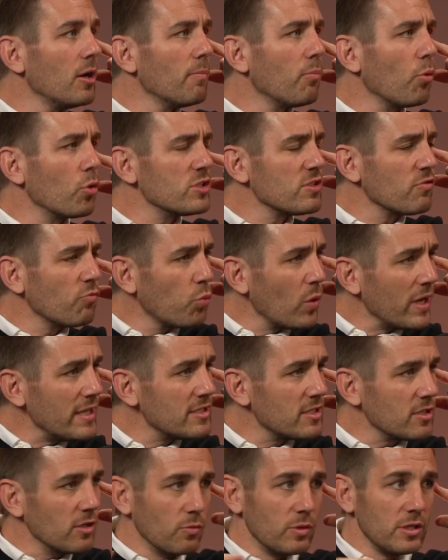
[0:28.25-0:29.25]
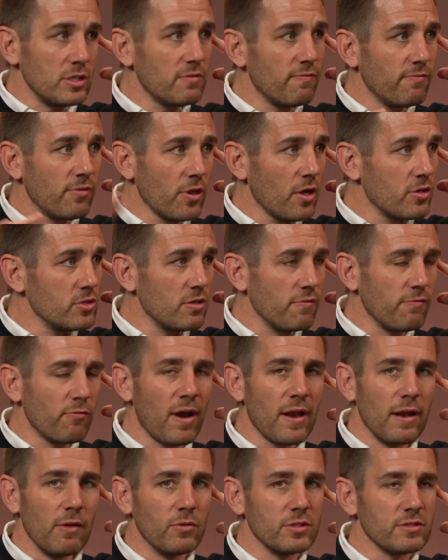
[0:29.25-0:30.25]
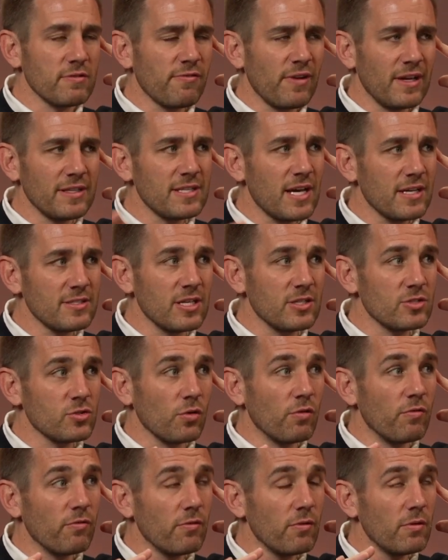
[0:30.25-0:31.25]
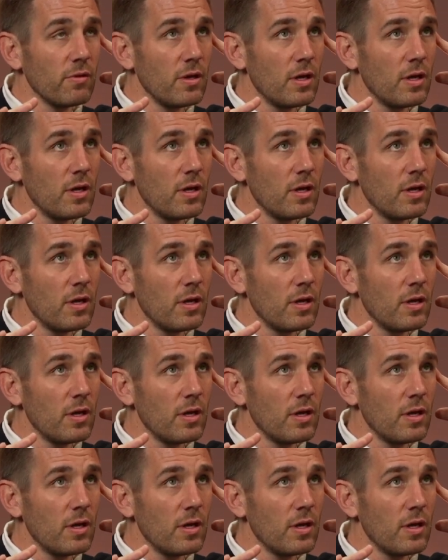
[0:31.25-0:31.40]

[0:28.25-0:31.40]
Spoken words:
Boys of Winter, which for those who've read it was a fantastic sort of